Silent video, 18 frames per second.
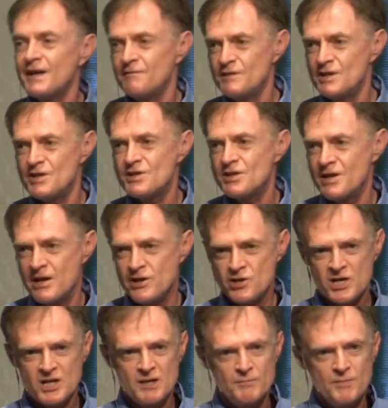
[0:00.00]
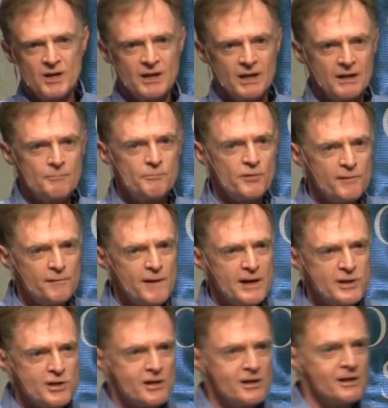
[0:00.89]
of discussion among
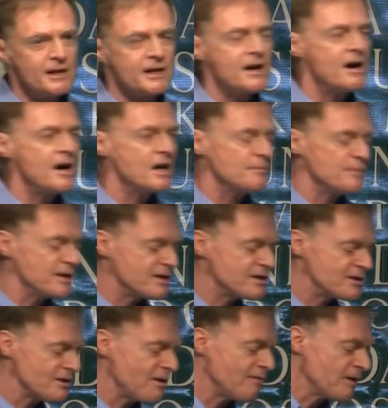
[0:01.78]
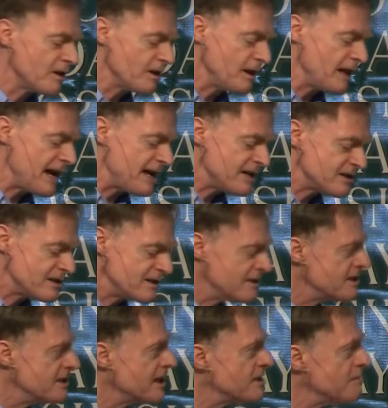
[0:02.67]
professional economists over the last
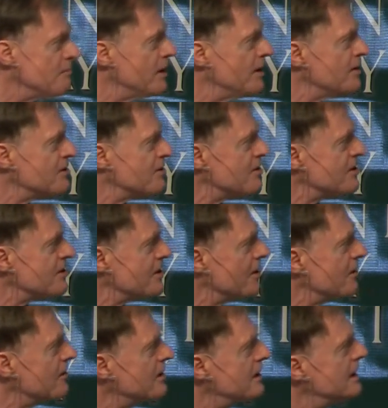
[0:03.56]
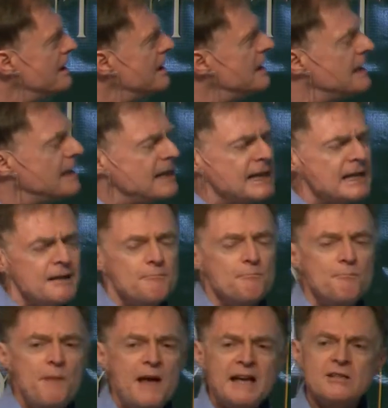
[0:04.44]
6 months or so.
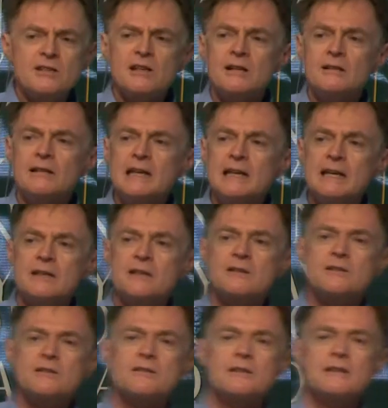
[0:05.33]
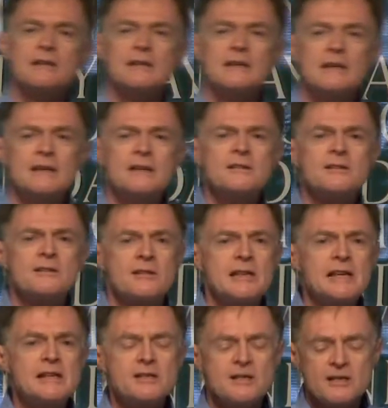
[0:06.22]
Basically, his
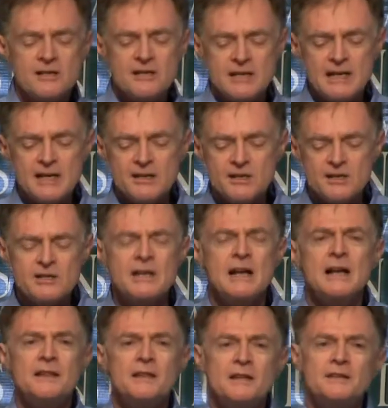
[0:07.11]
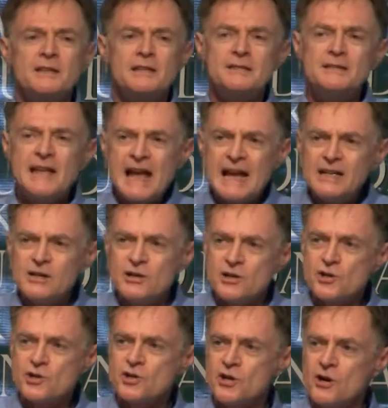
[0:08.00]
thesis is that the data
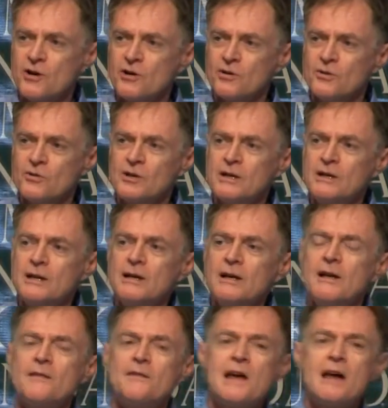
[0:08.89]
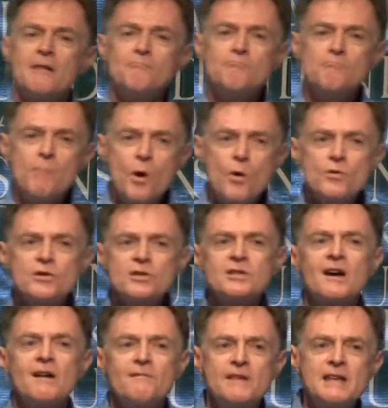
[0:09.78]
show that most
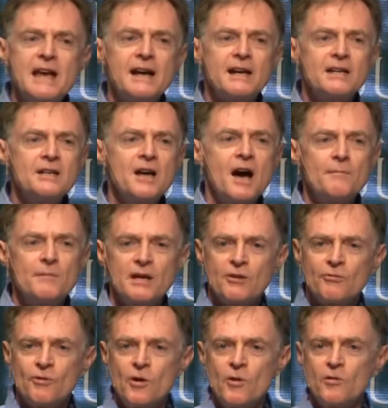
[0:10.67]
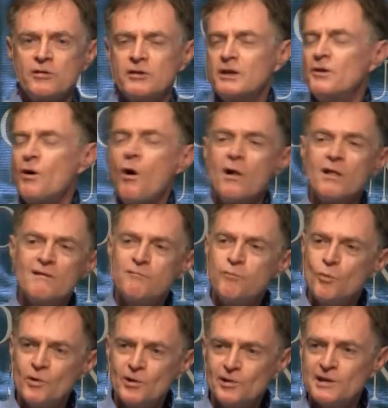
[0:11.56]
of the economic growth in all of
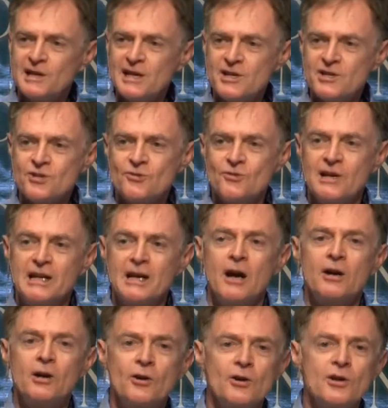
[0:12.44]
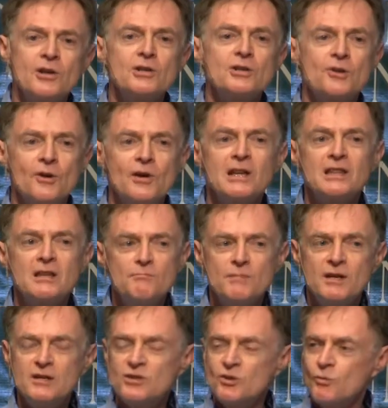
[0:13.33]
world history occurred during the
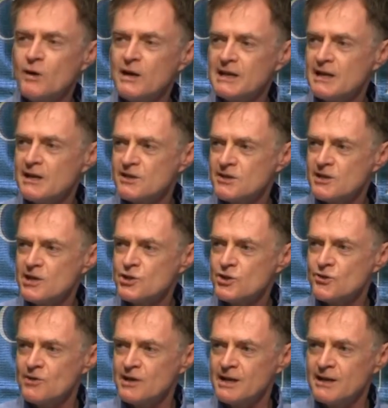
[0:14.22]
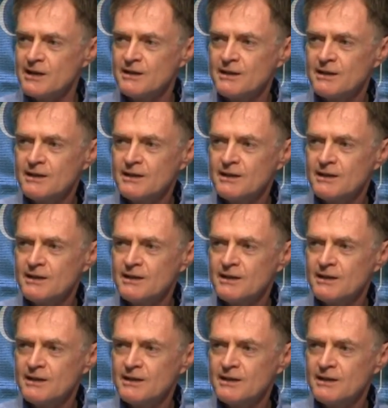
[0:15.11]
mid-20th century,